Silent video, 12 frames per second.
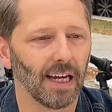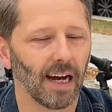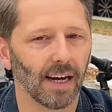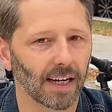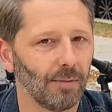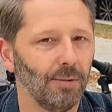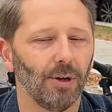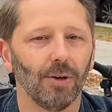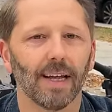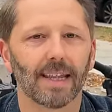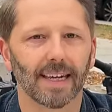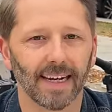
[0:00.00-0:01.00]
on a commute,
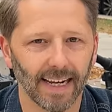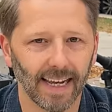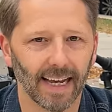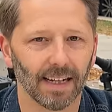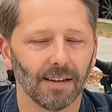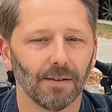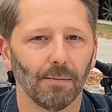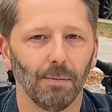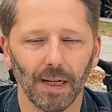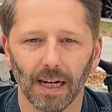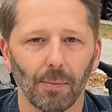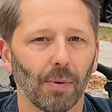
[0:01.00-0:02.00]
it's going to get
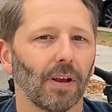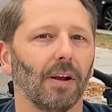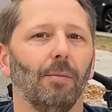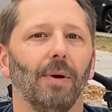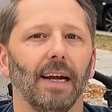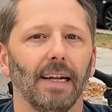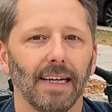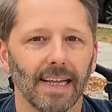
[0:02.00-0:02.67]
beat up a little bit.